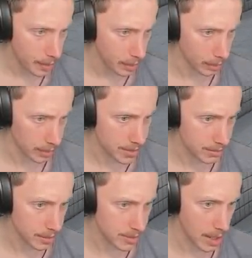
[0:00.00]
All right, let's
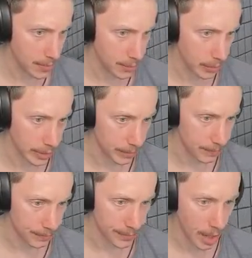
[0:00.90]
let's gap it through here.
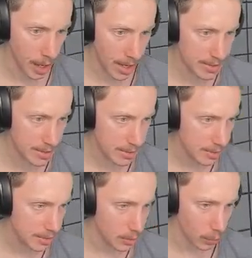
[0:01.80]
Nice.
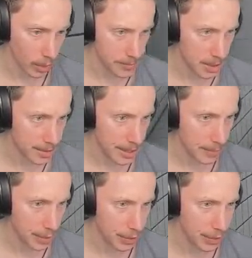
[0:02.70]
We're up to
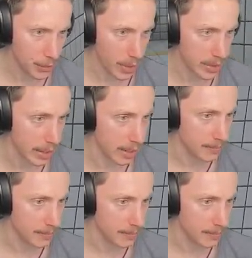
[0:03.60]
number three now.